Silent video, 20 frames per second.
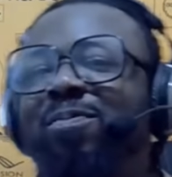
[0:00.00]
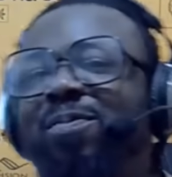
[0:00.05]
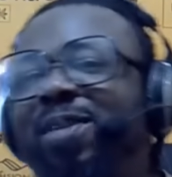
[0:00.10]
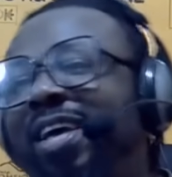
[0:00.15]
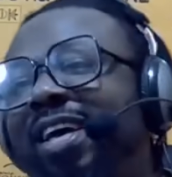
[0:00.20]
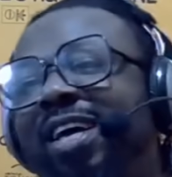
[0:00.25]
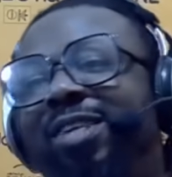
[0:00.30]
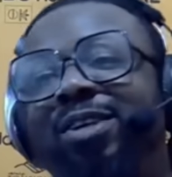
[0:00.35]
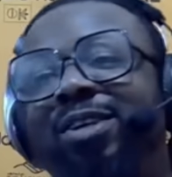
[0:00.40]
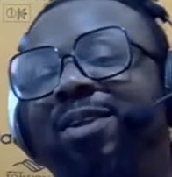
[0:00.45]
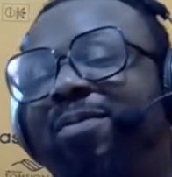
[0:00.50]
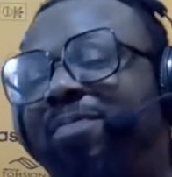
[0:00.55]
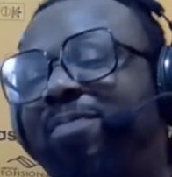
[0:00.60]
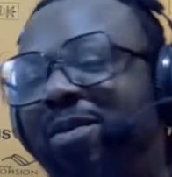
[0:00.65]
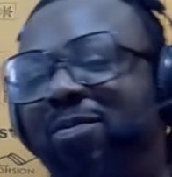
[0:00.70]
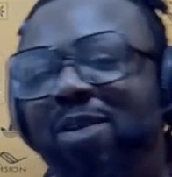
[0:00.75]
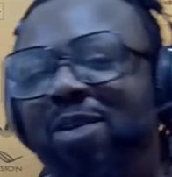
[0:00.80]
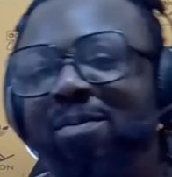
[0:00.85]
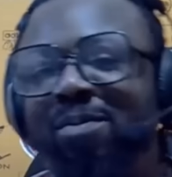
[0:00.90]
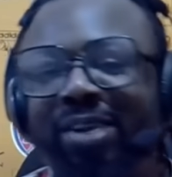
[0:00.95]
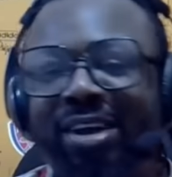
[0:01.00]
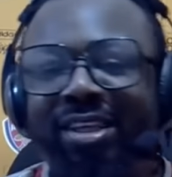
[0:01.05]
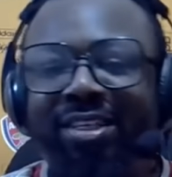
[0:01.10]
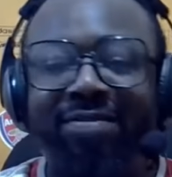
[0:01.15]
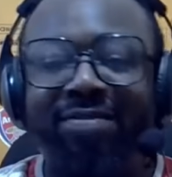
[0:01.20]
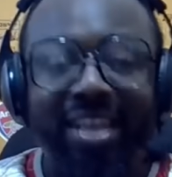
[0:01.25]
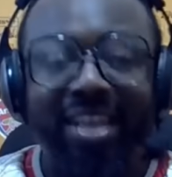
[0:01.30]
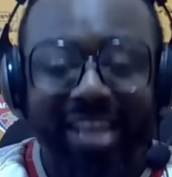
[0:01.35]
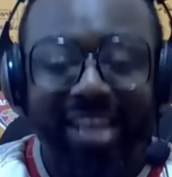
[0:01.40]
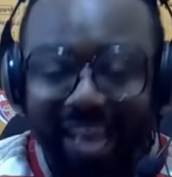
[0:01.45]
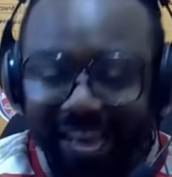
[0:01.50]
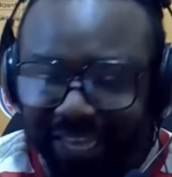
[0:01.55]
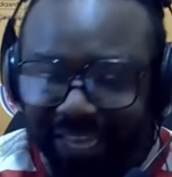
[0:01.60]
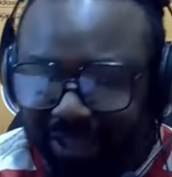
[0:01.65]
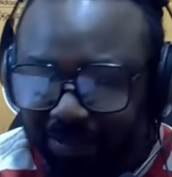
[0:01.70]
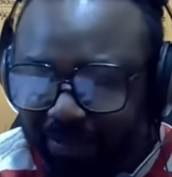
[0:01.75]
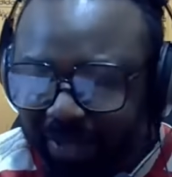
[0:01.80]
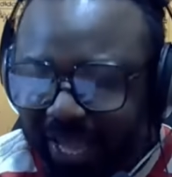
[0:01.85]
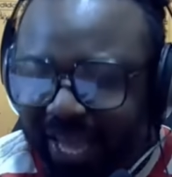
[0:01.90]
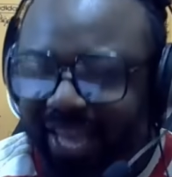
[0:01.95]
They said they play for Emirates. They
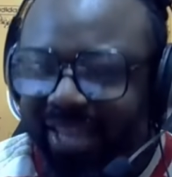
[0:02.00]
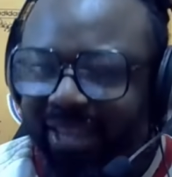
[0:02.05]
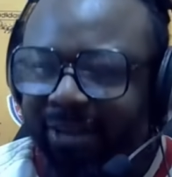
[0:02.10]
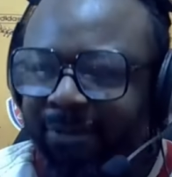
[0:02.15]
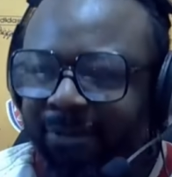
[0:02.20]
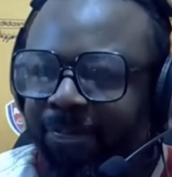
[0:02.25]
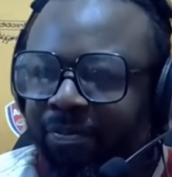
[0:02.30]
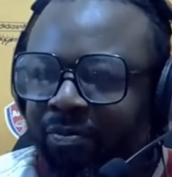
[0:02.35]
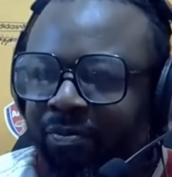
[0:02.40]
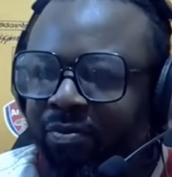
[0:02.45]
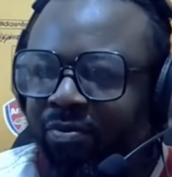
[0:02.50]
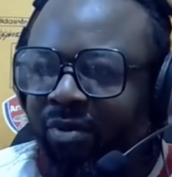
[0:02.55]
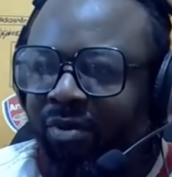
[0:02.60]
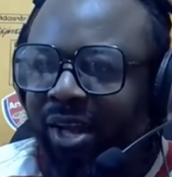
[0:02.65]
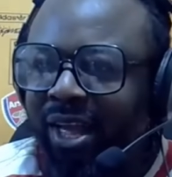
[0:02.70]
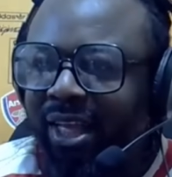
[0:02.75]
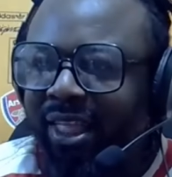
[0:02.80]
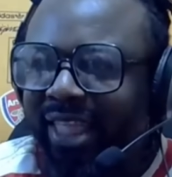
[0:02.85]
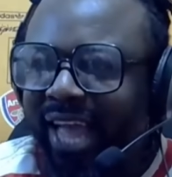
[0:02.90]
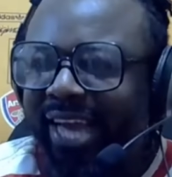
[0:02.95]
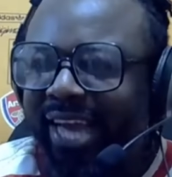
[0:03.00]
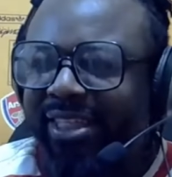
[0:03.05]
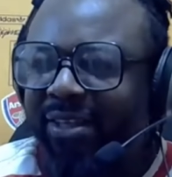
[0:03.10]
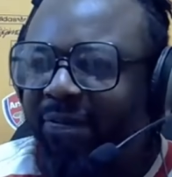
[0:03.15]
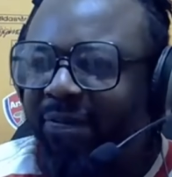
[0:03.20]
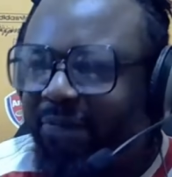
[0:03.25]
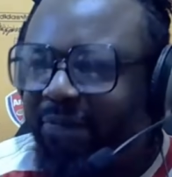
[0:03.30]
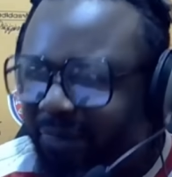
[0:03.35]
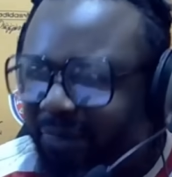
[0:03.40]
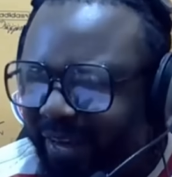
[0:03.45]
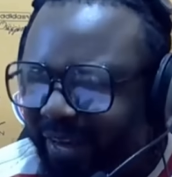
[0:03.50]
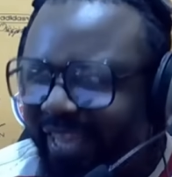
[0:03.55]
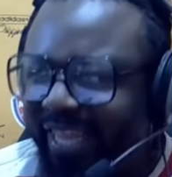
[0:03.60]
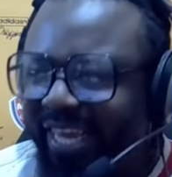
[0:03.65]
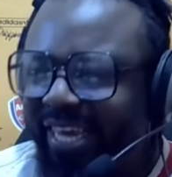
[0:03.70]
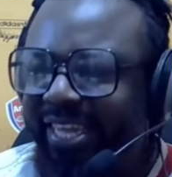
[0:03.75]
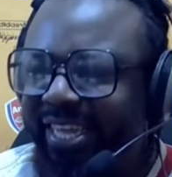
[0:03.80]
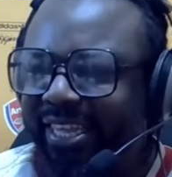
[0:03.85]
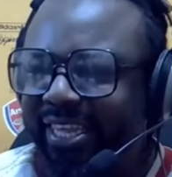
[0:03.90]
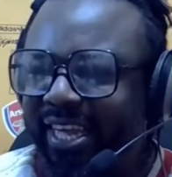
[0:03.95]
explain like the
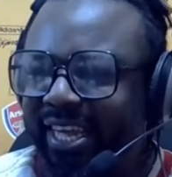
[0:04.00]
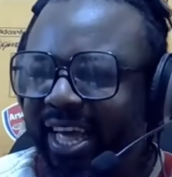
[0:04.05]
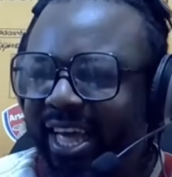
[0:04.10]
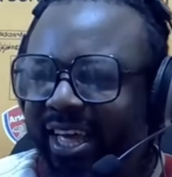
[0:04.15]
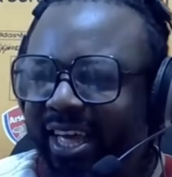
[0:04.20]
feeling.